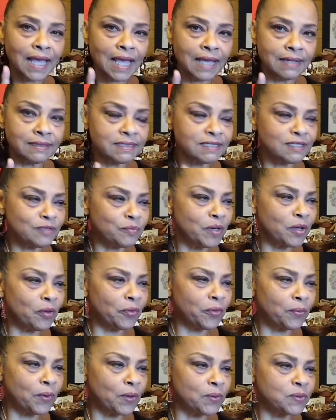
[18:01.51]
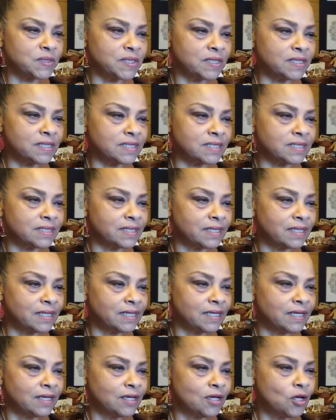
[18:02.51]
and smell the roses,
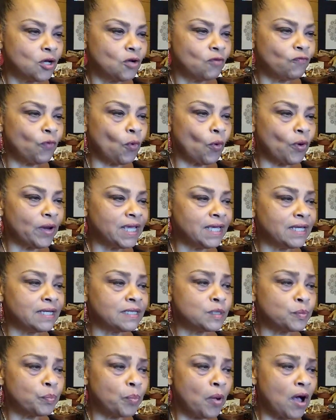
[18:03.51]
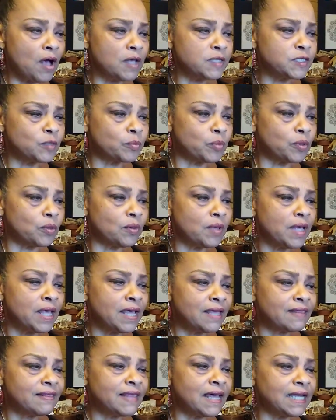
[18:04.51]
for it is possible
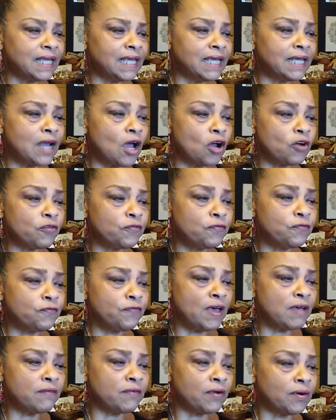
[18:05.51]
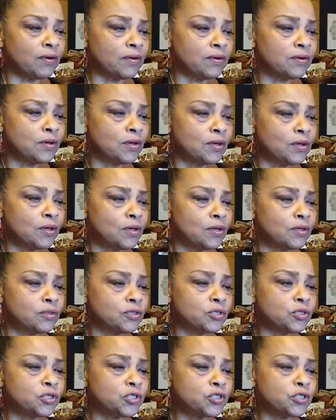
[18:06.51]
that in our fervor
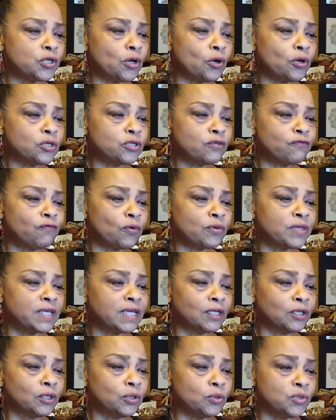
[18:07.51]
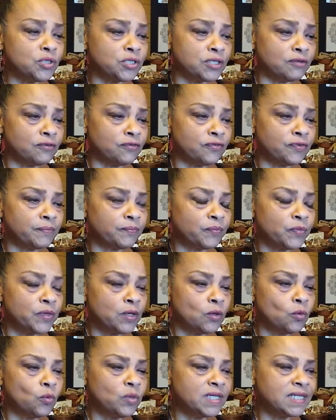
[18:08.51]
to search for the elusive,
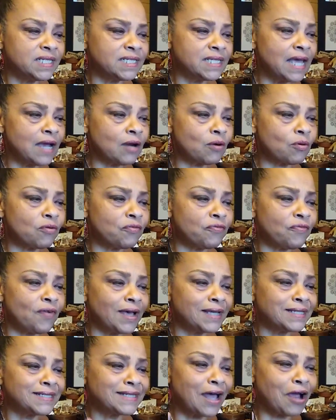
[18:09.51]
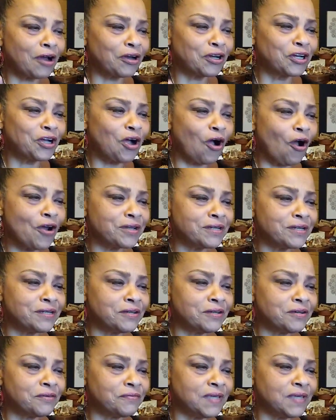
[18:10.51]
we sacrifice our
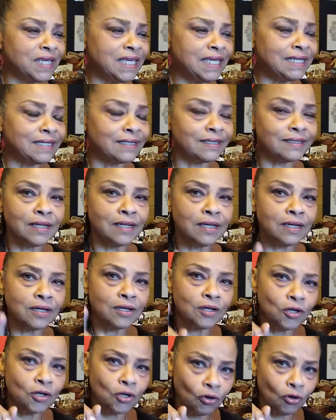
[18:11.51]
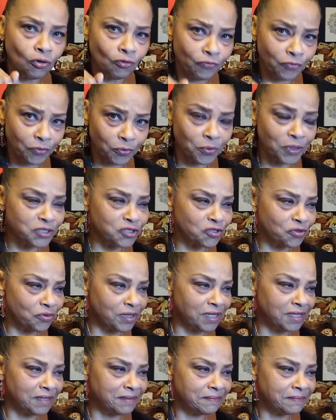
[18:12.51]
Garden of Eden for one
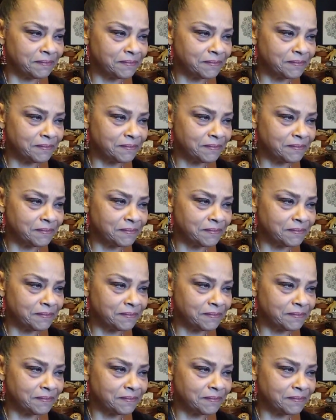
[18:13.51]
tree.